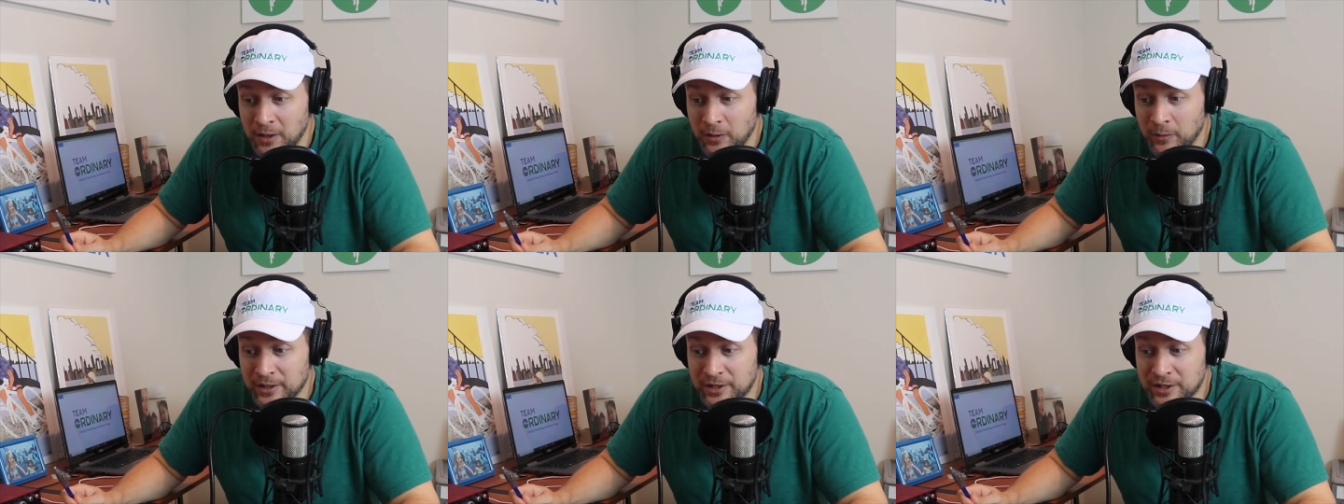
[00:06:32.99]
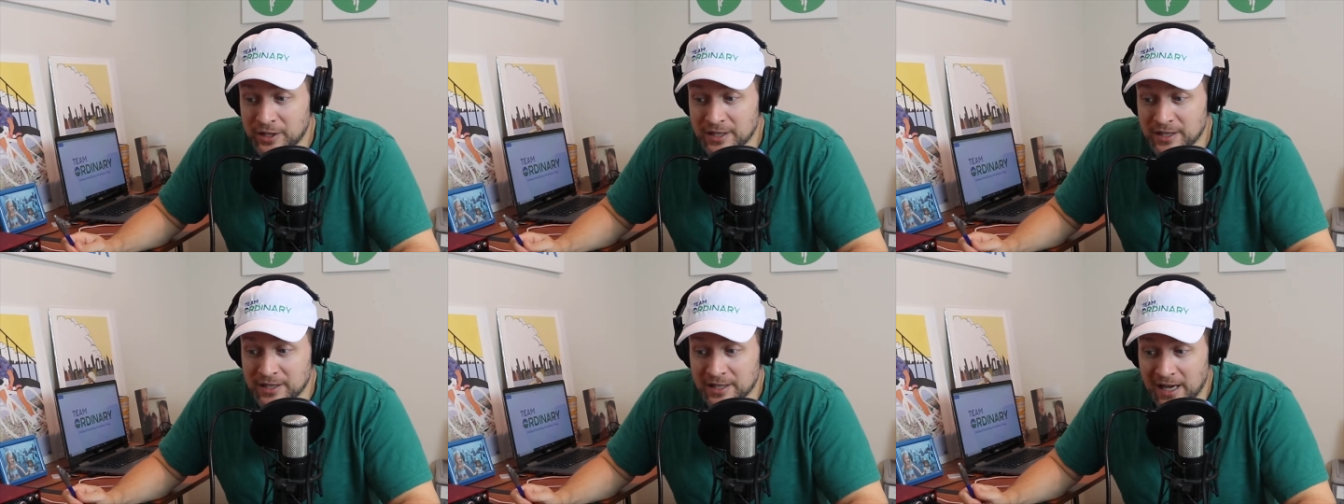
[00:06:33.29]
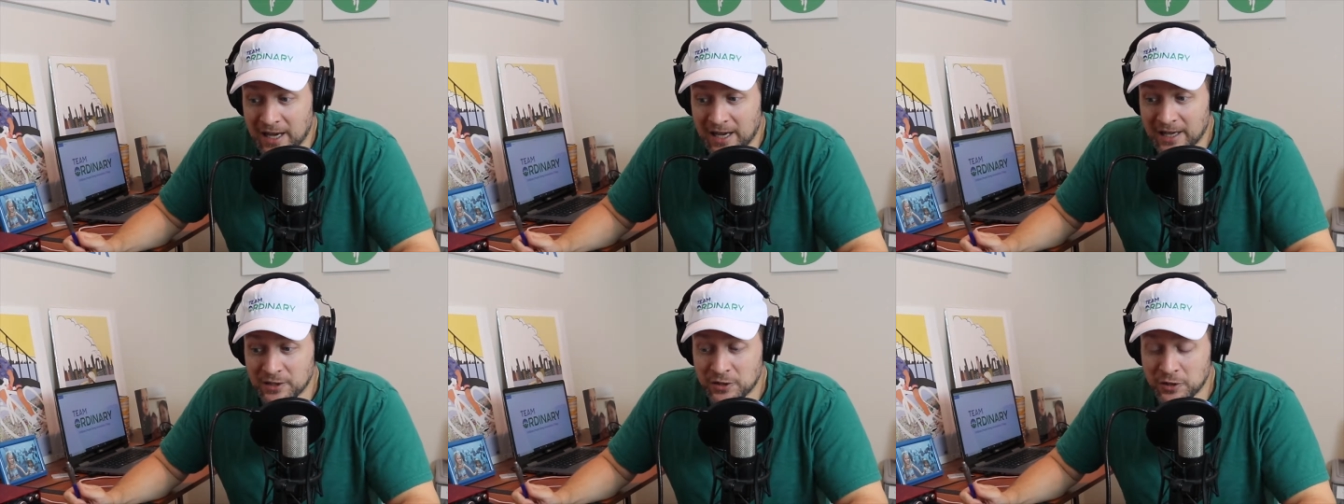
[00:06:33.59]
which is
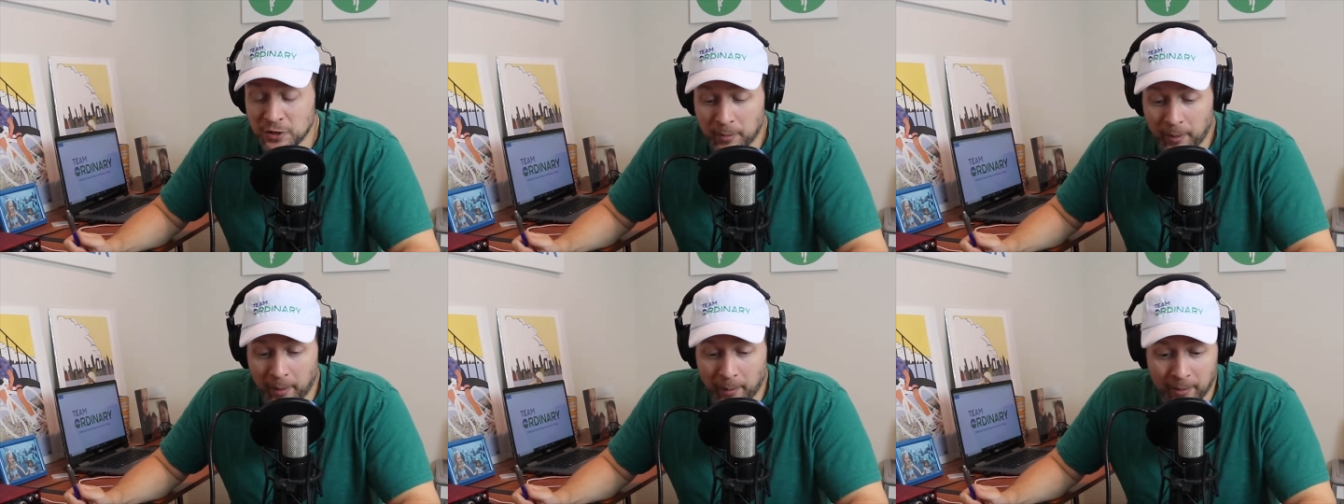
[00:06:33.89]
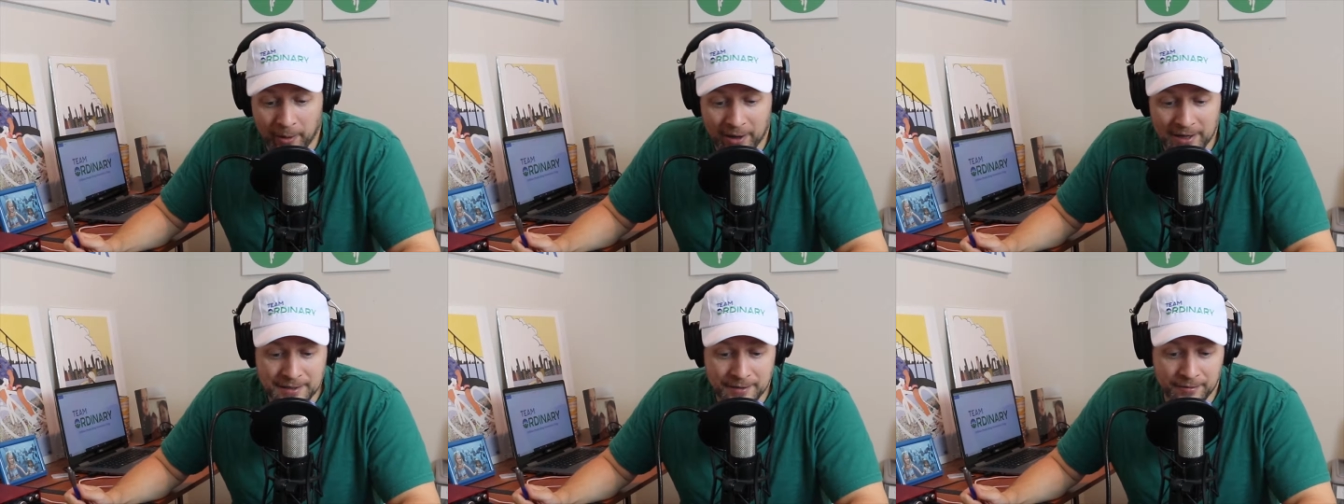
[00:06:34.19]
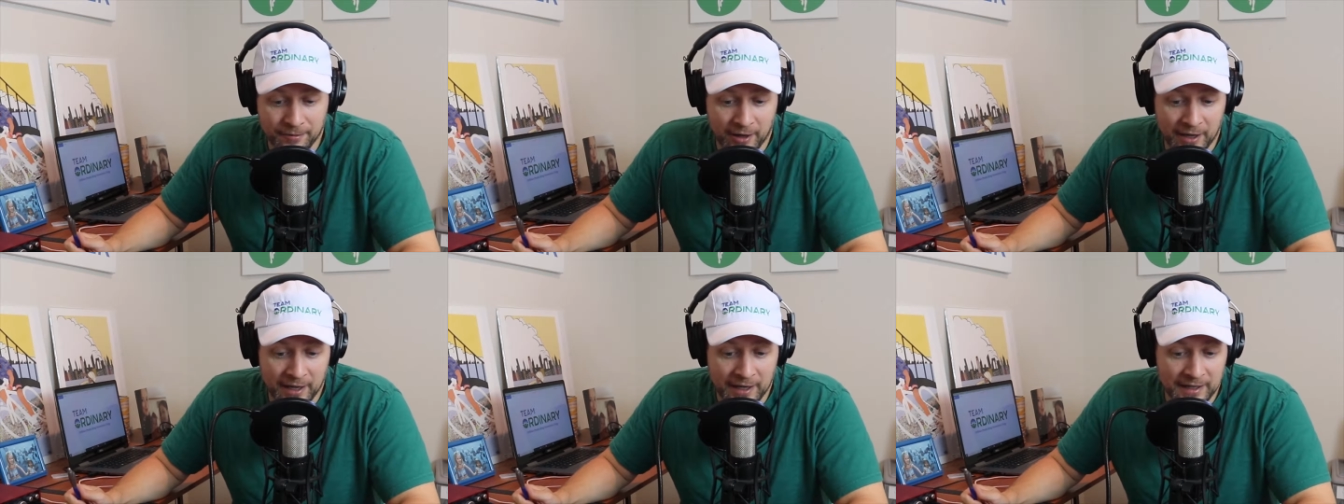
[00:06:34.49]
super
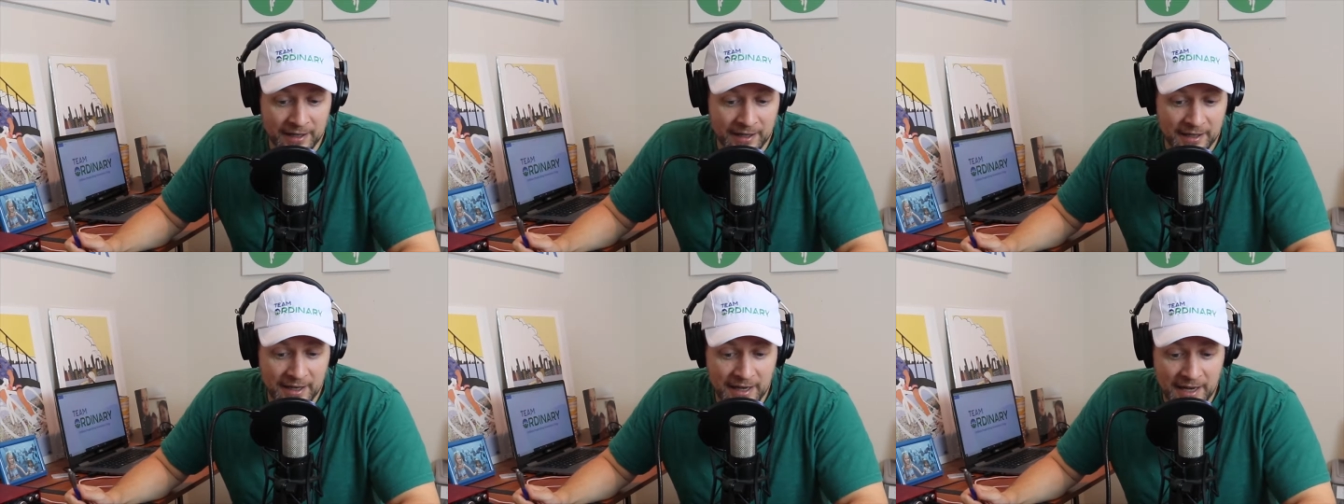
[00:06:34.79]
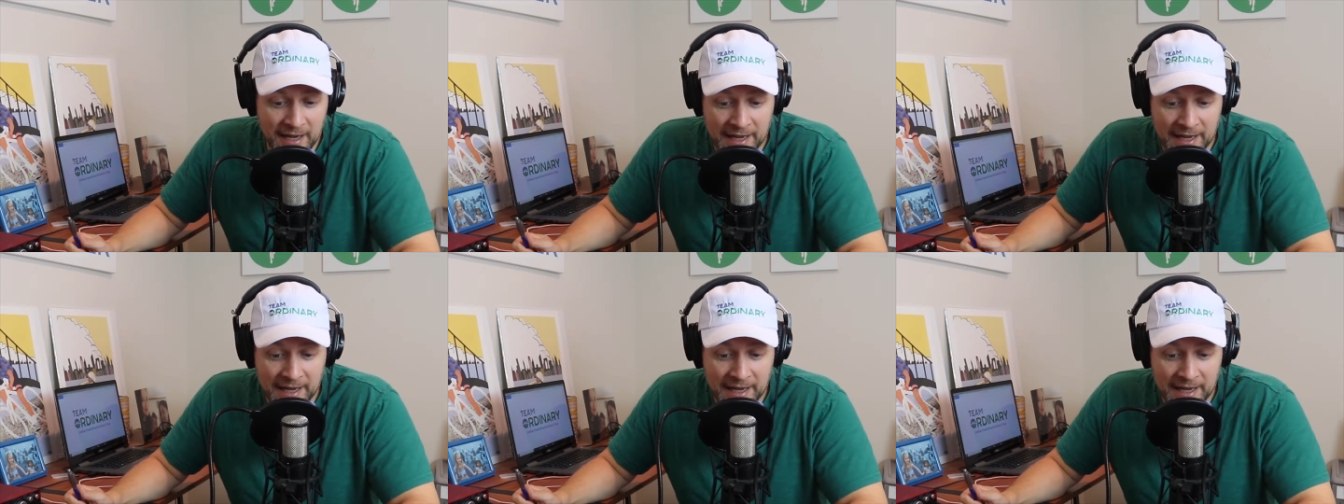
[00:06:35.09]
impressive, Ron.